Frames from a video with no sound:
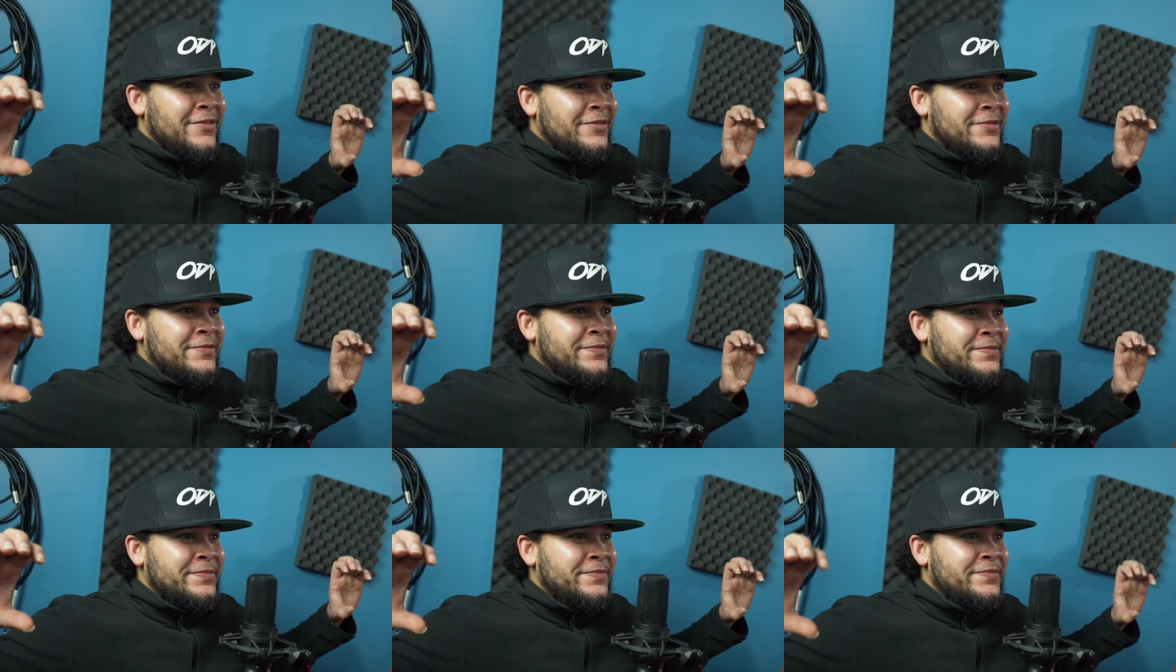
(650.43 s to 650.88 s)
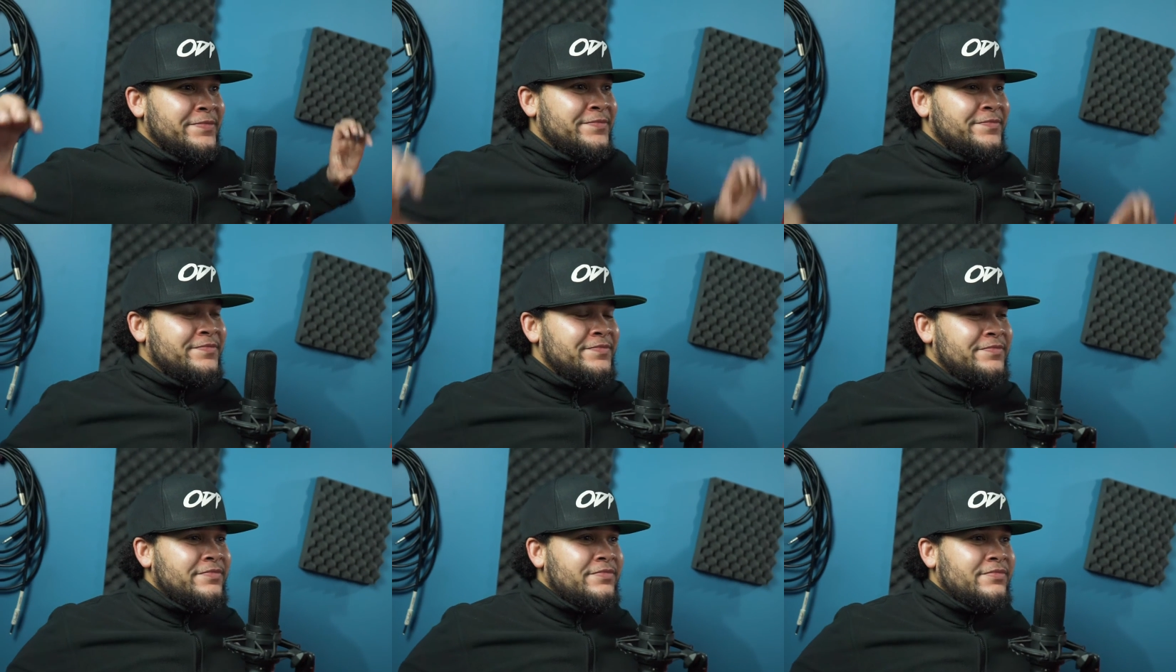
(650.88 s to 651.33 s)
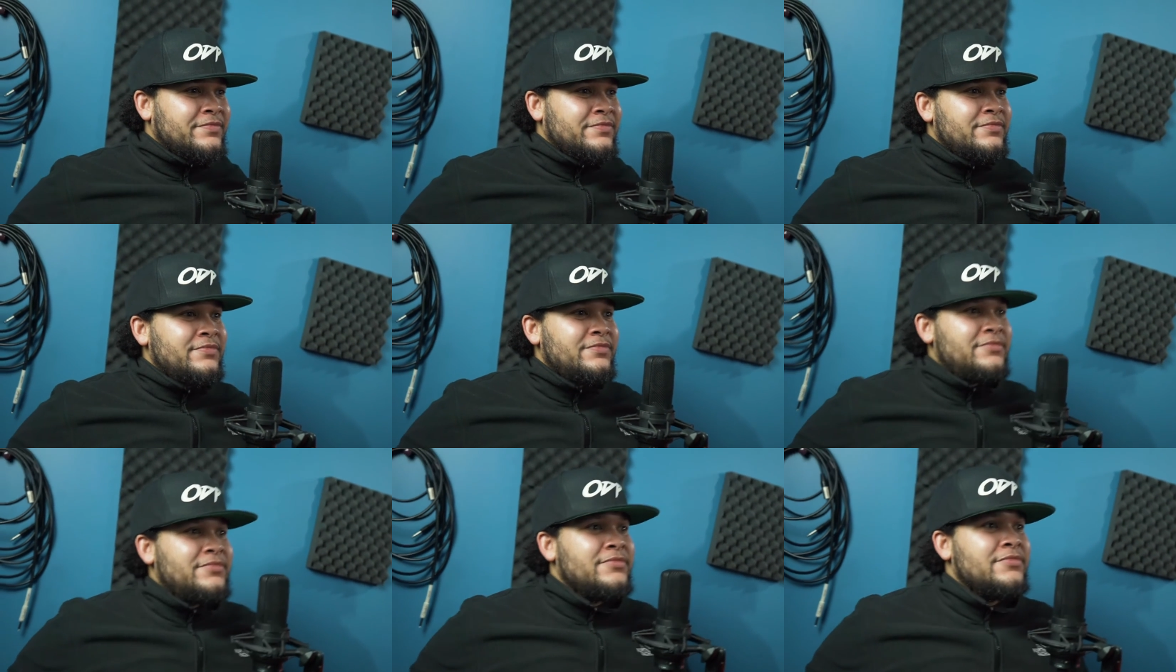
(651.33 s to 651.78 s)
Oh no, weed was
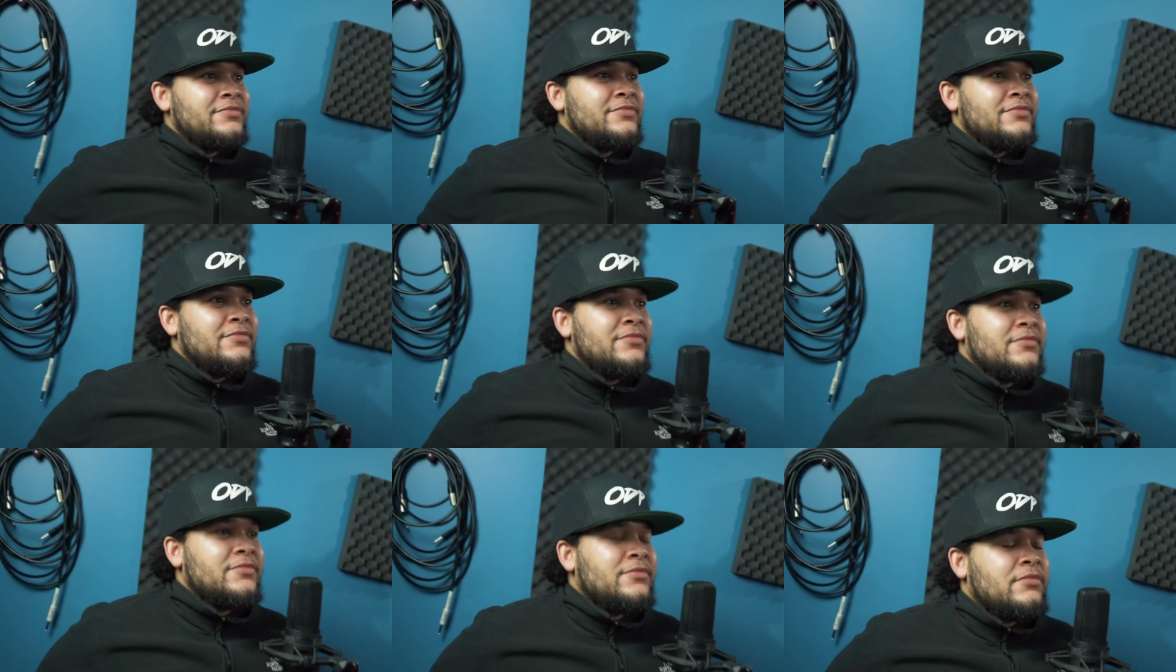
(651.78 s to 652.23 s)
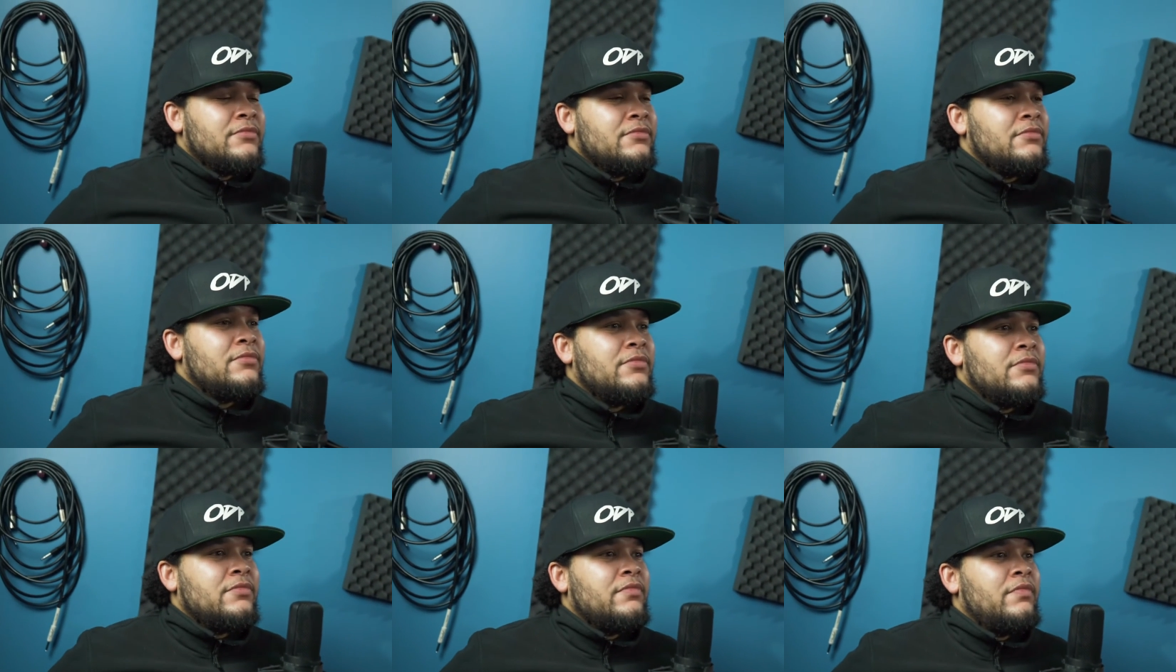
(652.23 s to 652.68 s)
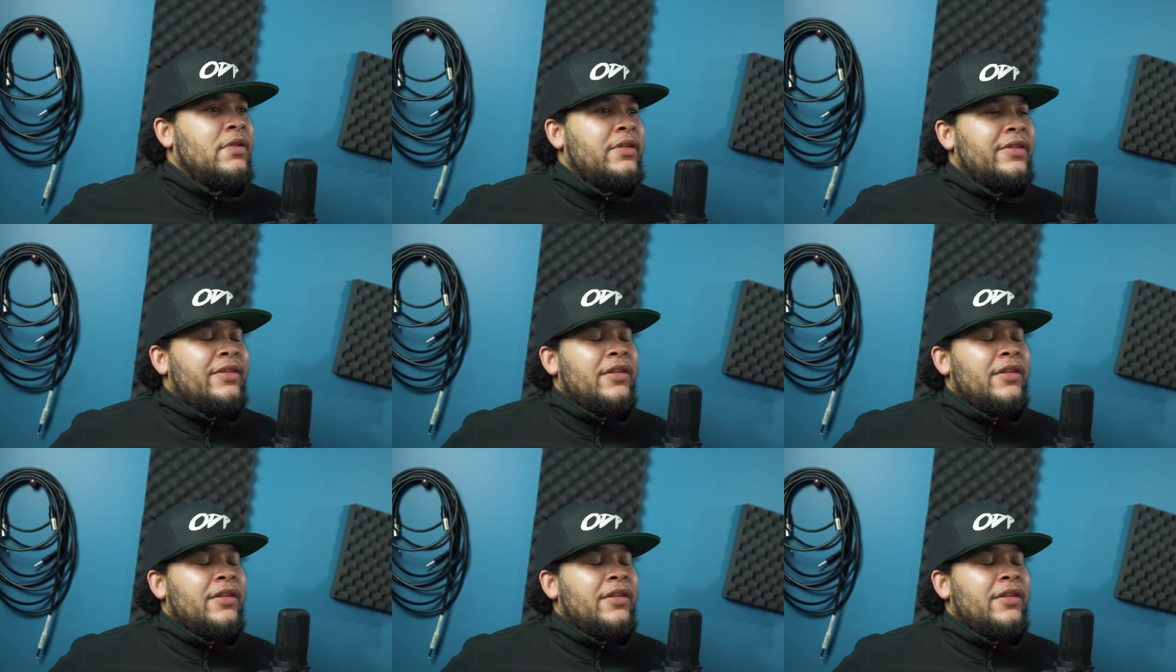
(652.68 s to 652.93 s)
better uh, ten years ago.